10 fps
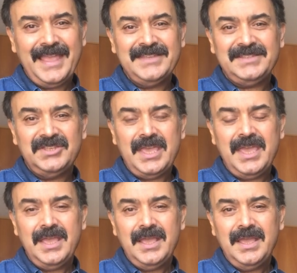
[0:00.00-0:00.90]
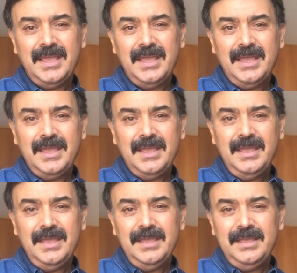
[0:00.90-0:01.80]
as they say,
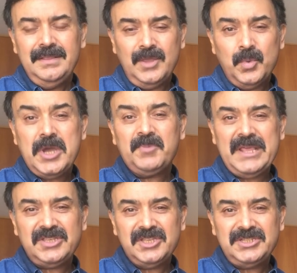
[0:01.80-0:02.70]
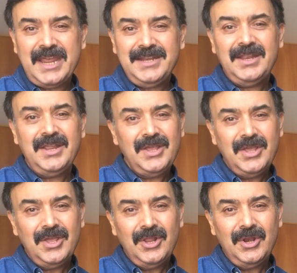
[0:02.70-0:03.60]
the workplace is dead.
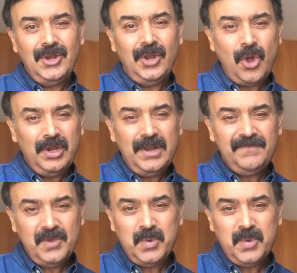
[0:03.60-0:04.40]
Long live the